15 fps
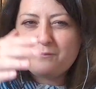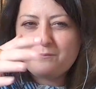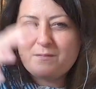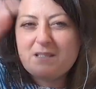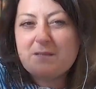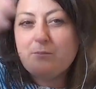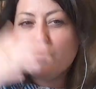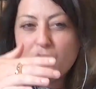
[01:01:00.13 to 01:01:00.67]

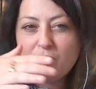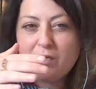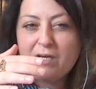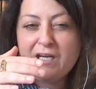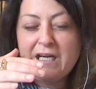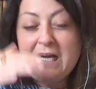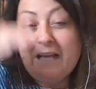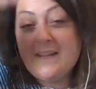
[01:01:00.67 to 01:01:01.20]

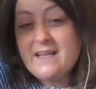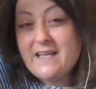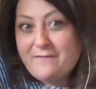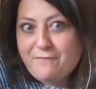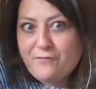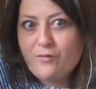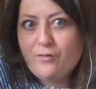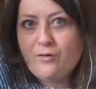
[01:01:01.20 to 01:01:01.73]
smaller, and
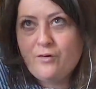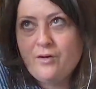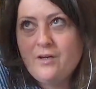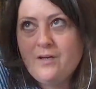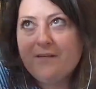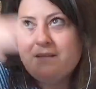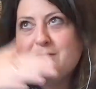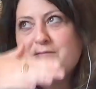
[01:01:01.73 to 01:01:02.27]
therefore
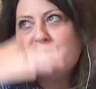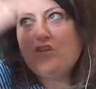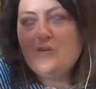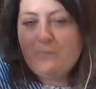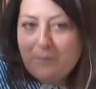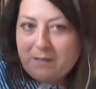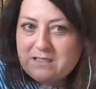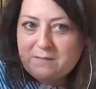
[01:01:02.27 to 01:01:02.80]
it was
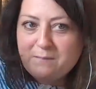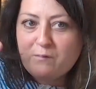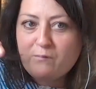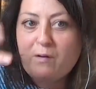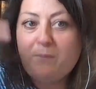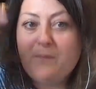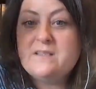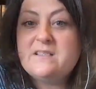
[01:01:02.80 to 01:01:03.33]
too big to be
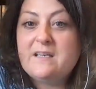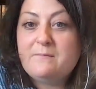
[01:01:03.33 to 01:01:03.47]
Robin's,